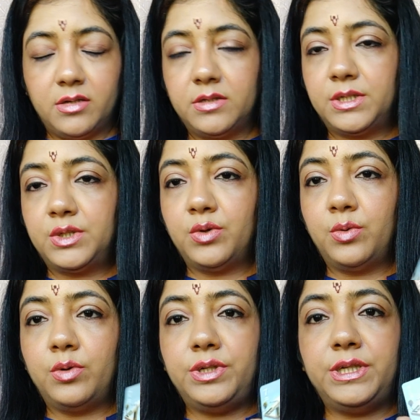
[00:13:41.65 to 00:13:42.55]

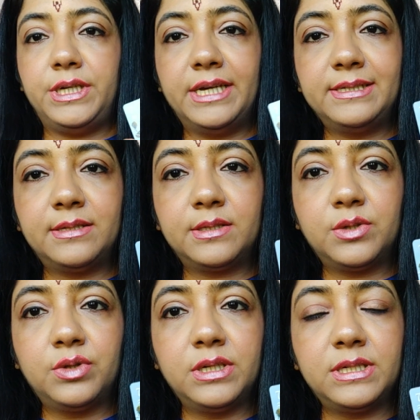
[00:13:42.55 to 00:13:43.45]
so yes,
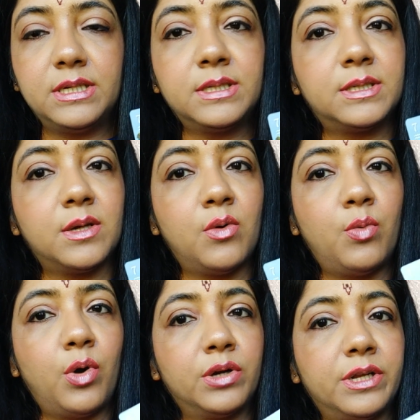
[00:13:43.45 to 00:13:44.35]
so this is
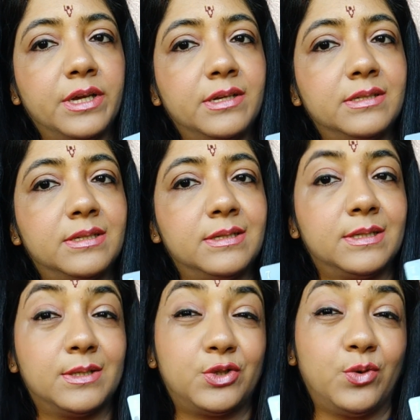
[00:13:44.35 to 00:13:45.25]
what is,
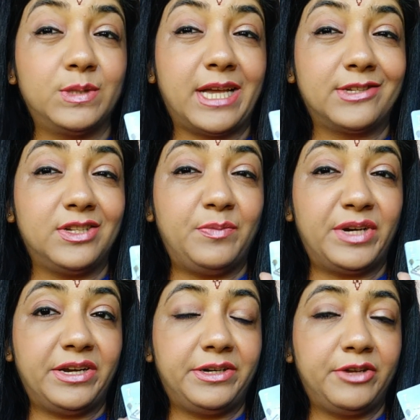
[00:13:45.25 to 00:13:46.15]
this shows actually
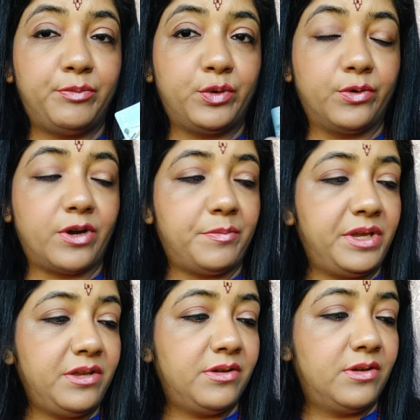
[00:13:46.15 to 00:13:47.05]
predictive
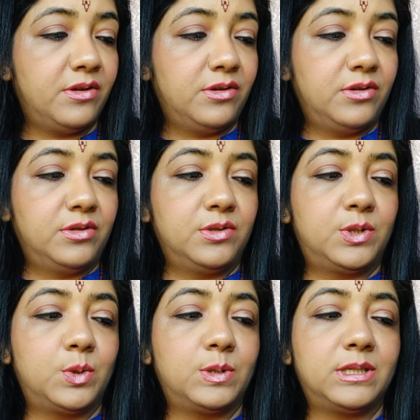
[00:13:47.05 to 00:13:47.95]
programming.
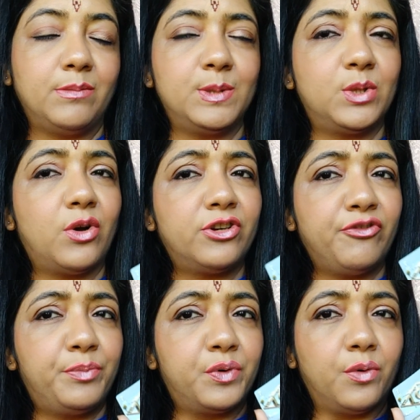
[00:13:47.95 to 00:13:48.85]
So some sort
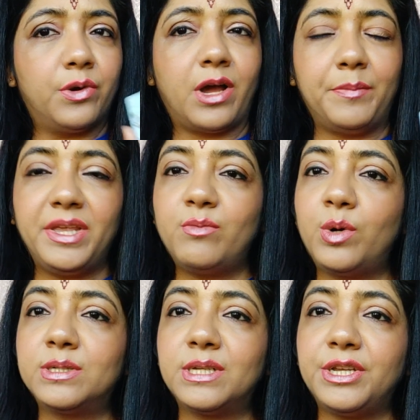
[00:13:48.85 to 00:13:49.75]
of programming
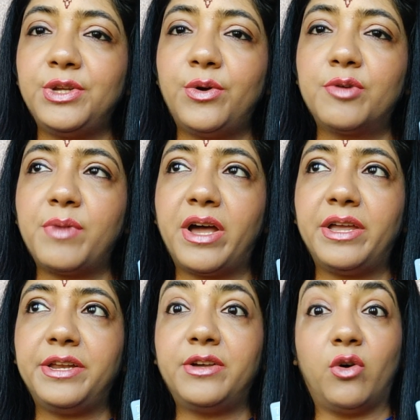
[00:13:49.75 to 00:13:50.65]
was in your
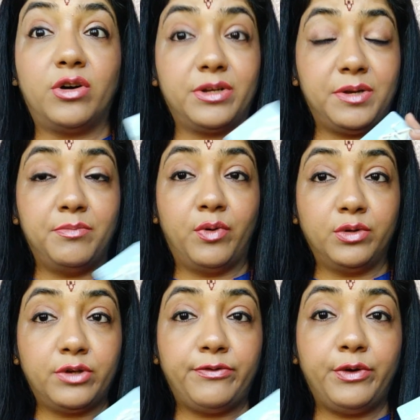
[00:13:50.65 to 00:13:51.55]
mind or in
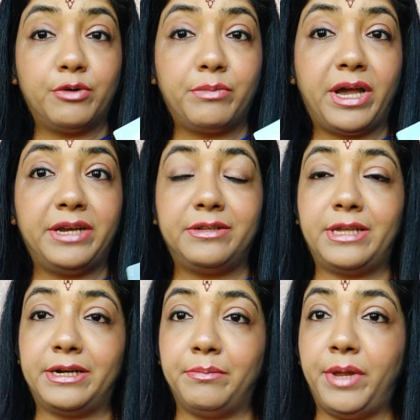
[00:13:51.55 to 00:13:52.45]
both of your mind
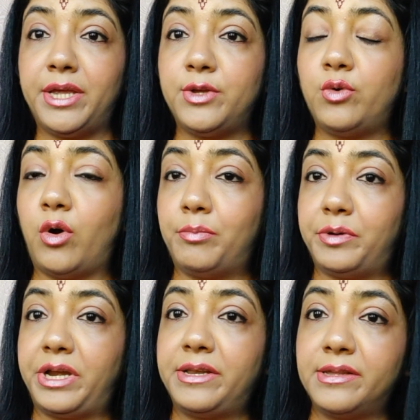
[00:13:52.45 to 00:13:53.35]
that make you
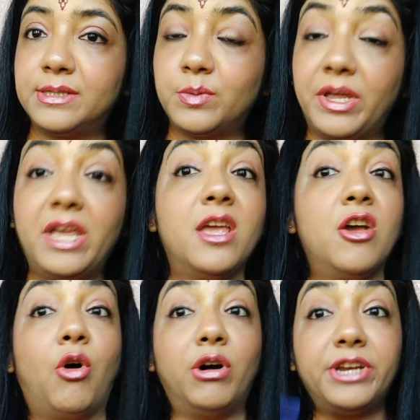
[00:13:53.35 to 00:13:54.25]
operate this way,
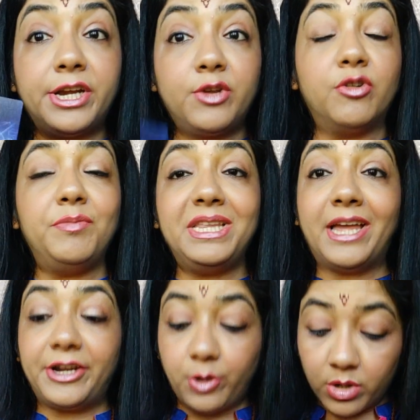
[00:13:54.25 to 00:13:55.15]
or it could be
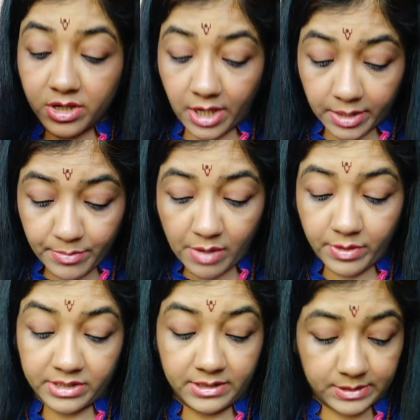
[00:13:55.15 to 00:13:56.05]
that your karma
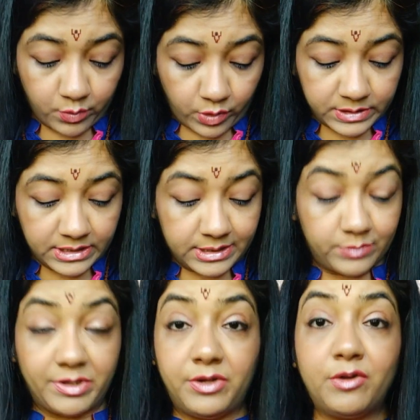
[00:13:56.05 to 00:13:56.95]
was
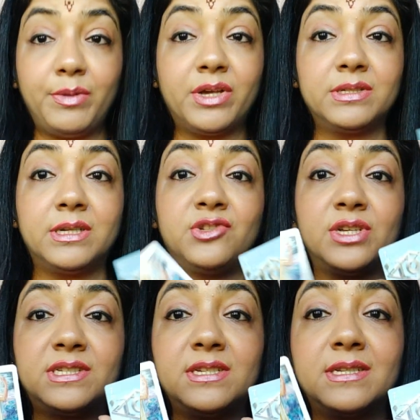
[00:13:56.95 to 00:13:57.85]
this way, you know, because the
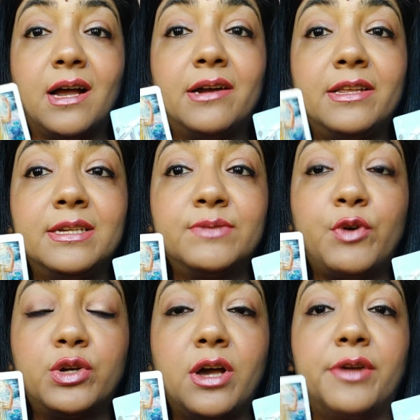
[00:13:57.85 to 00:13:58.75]
justice card is
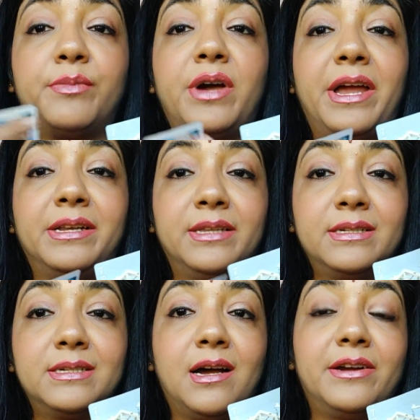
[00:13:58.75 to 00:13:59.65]
for karma and
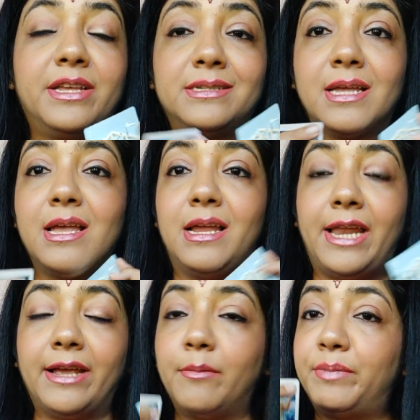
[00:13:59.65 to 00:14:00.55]
this card is
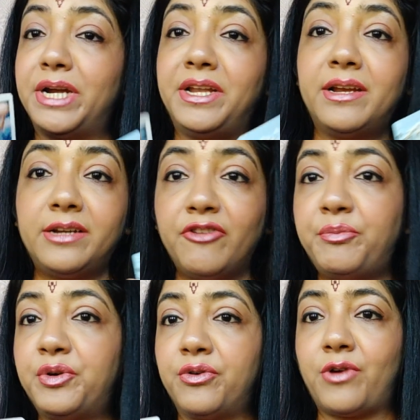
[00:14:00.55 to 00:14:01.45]
like a
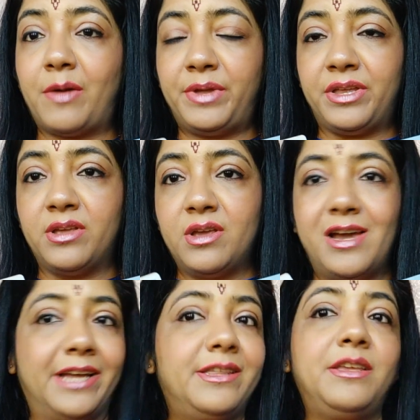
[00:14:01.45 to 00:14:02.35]
predictive programming.
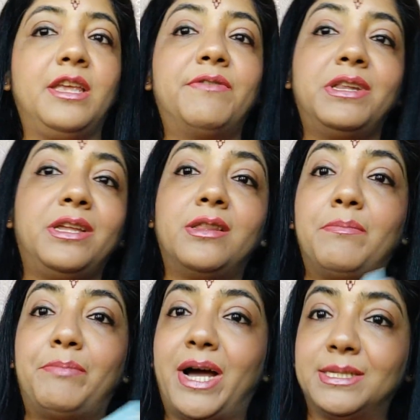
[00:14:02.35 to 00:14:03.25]
I think even in
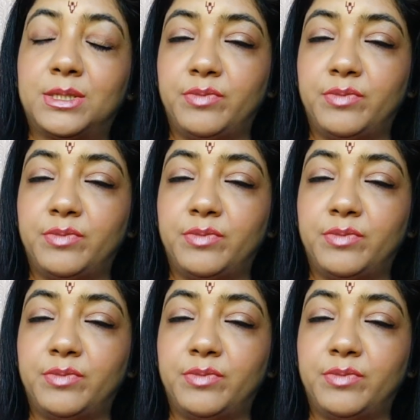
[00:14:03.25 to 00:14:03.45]
the past